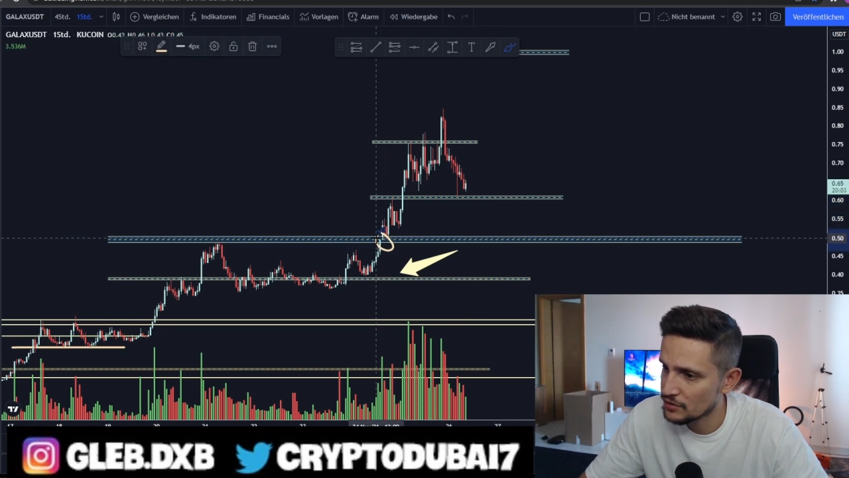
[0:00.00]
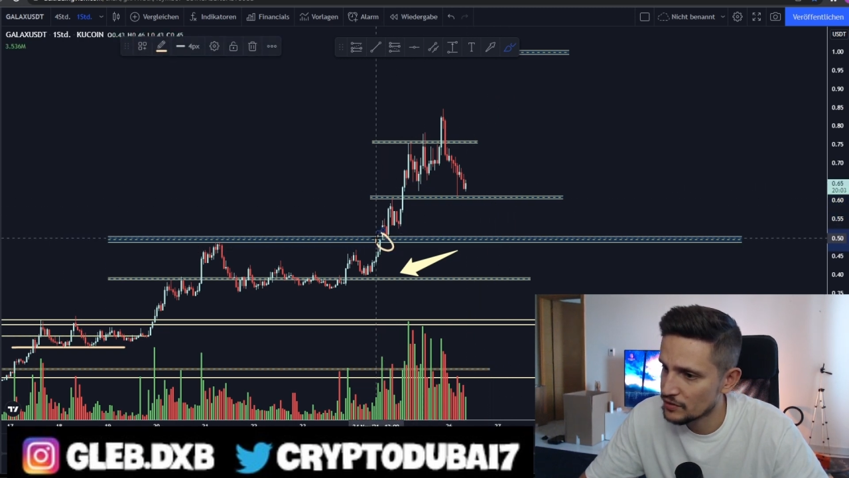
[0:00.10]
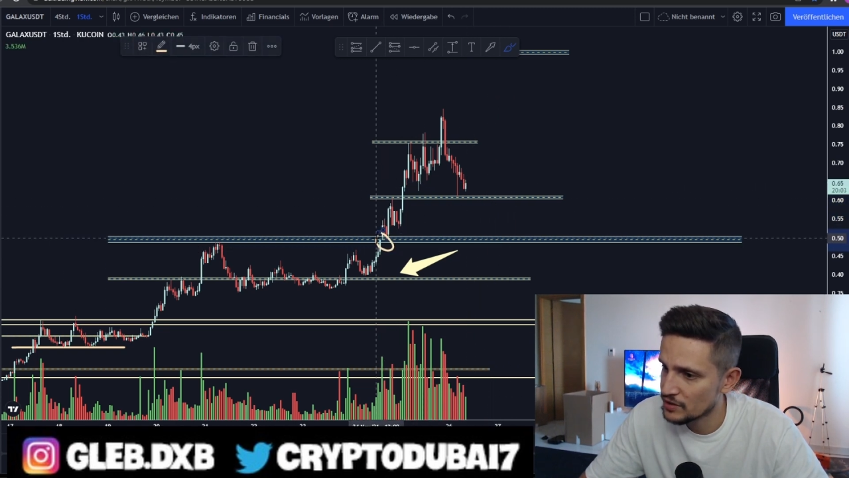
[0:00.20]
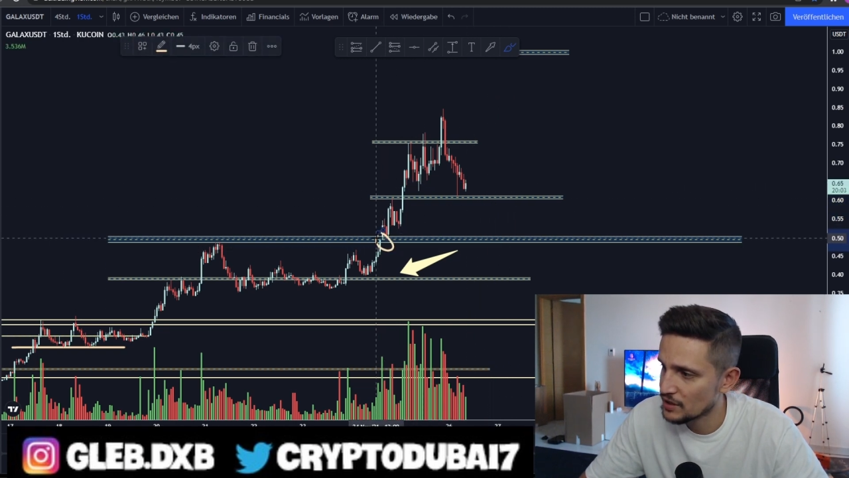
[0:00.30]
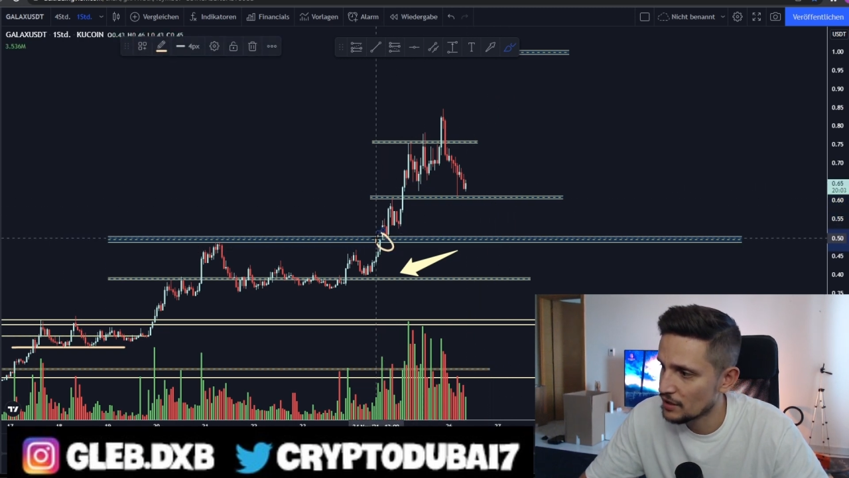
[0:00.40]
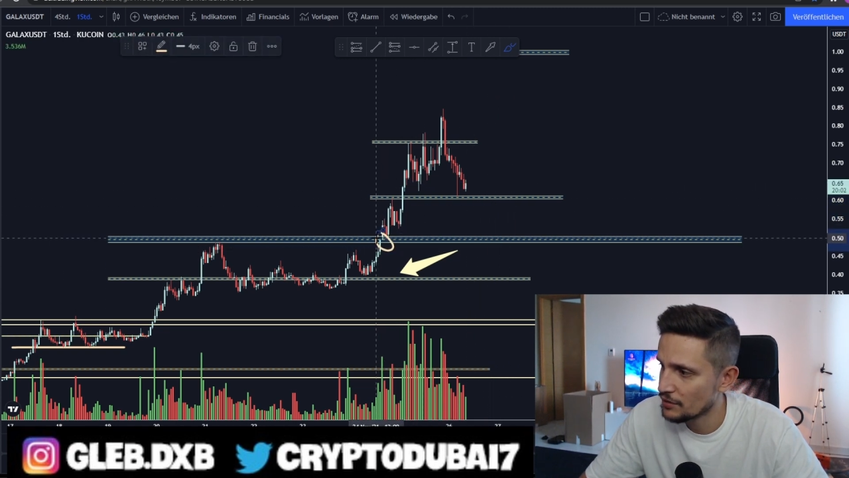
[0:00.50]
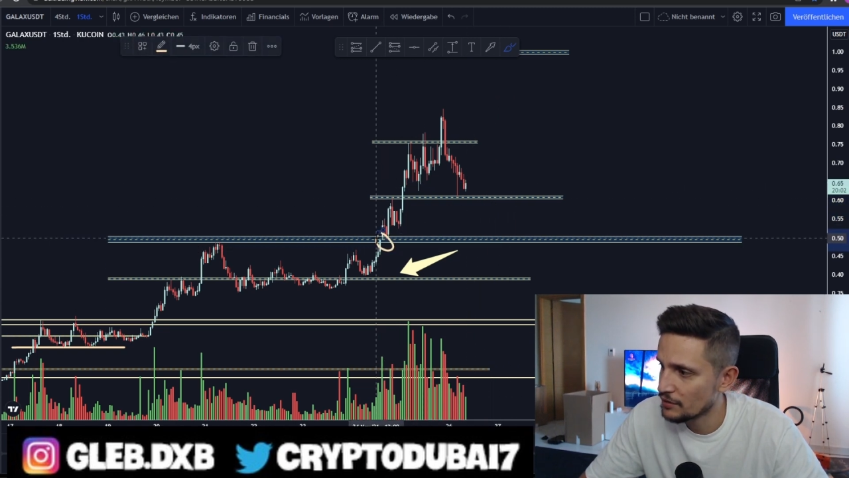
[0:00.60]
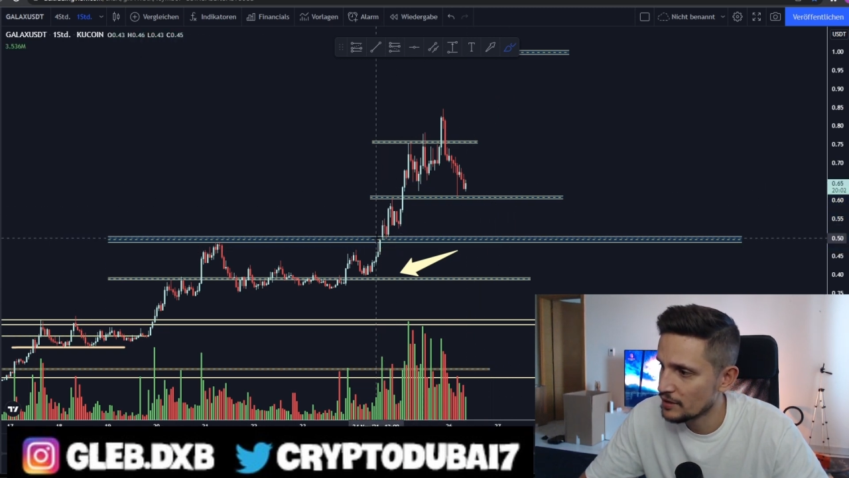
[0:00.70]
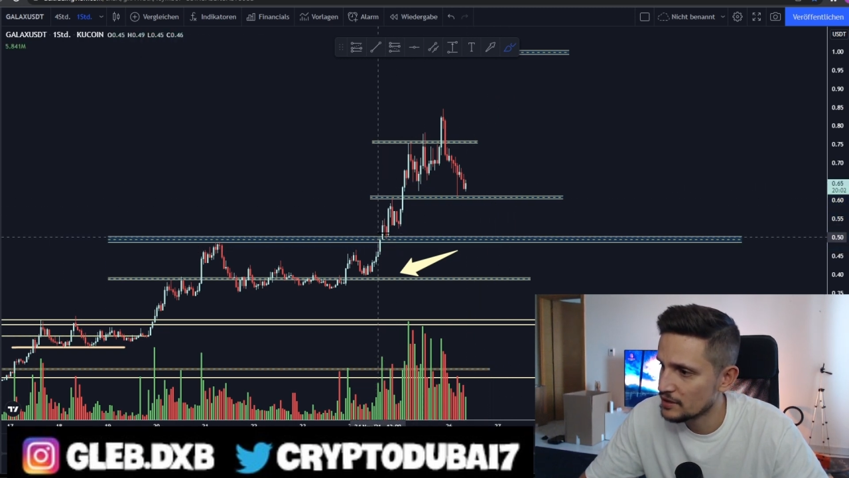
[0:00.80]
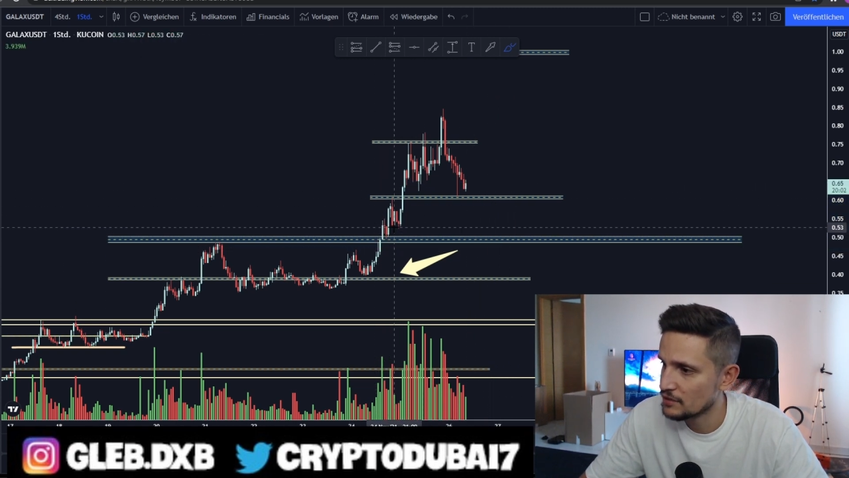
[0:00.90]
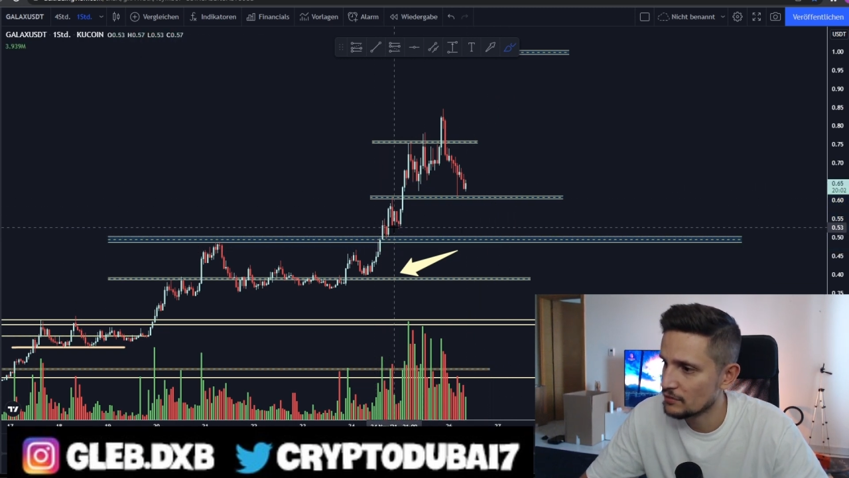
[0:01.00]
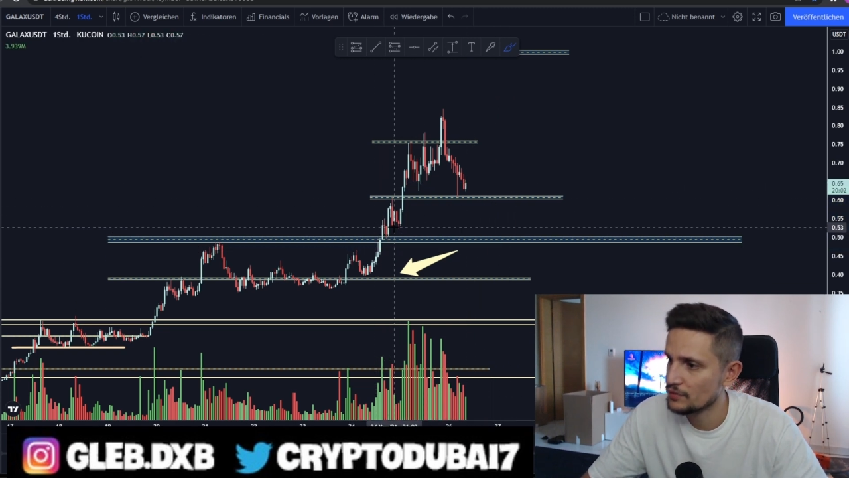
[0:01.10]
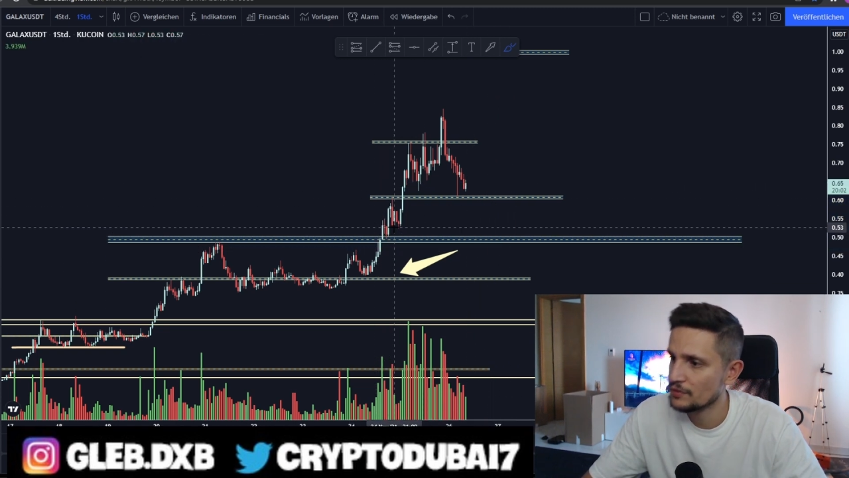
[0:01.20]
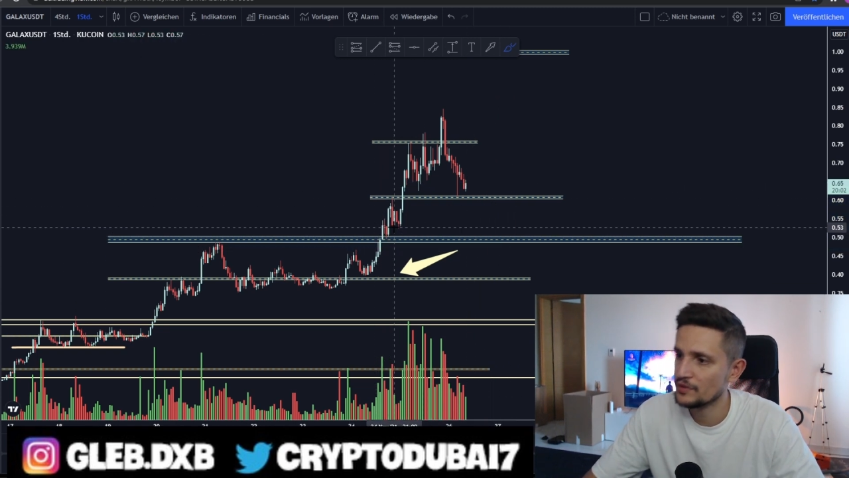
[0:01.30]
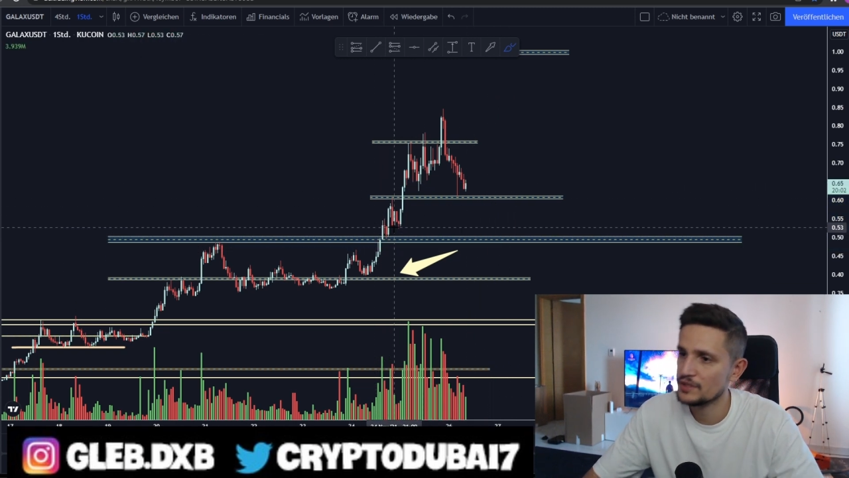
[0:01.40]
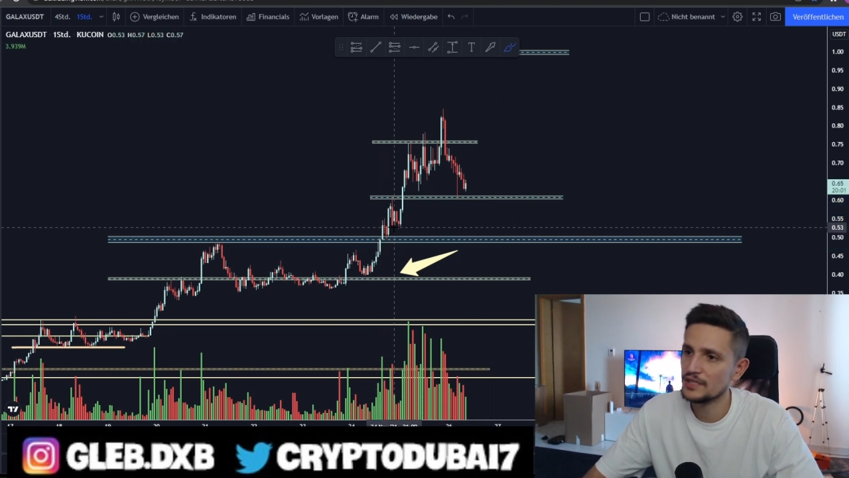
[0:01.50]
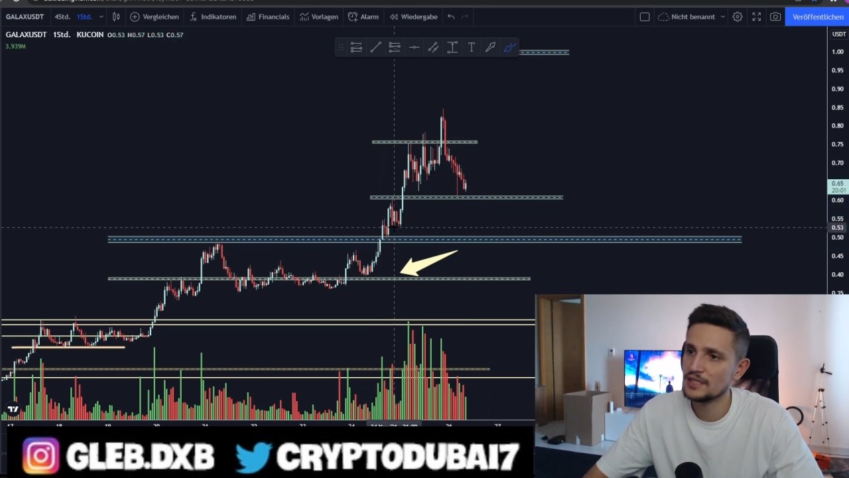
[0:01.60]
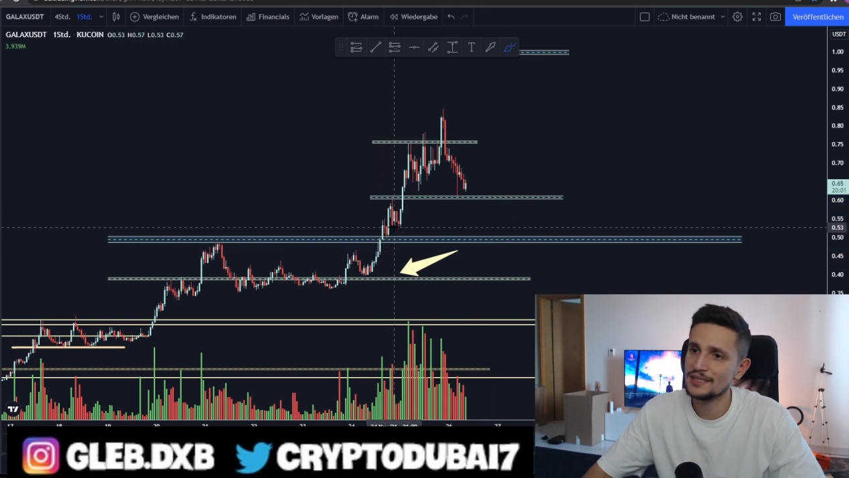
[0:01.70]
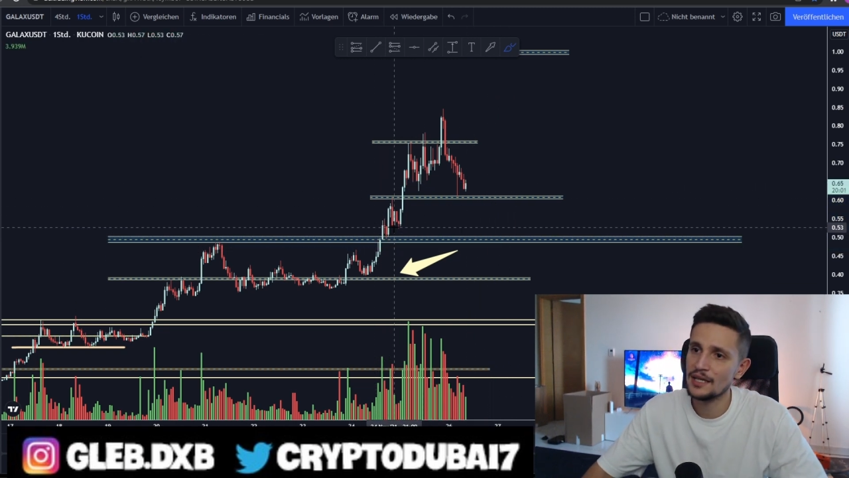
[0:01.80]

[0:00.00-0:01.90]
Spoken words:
this area right here on 50 cents.